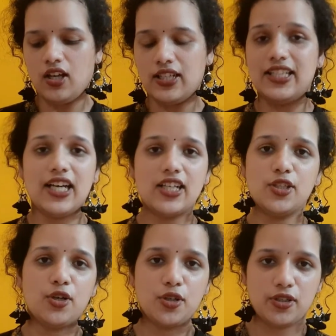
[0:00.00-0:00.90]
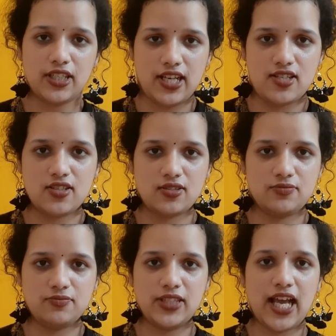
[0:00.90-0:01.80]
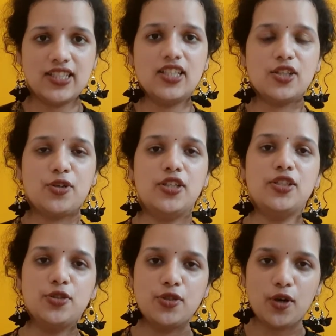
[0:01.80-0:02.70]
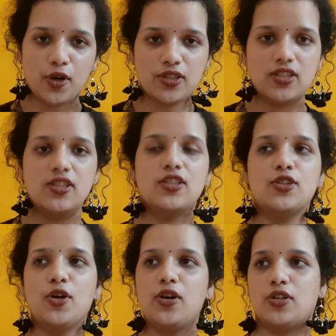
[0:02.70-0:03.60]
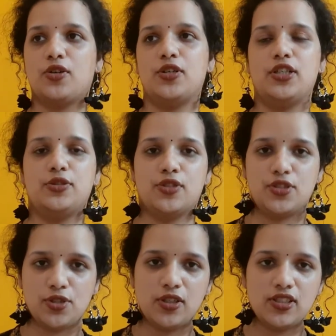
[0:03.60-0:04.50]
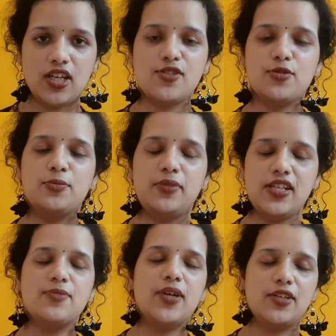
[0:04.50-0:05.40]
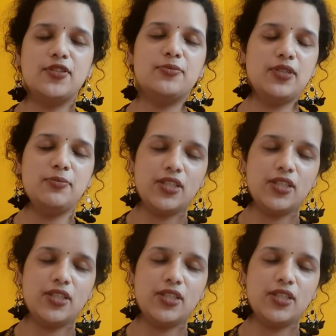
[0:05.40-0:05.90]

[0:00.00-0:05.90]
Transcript: they are not organized neither according to the author nor according to the genre so please bear with me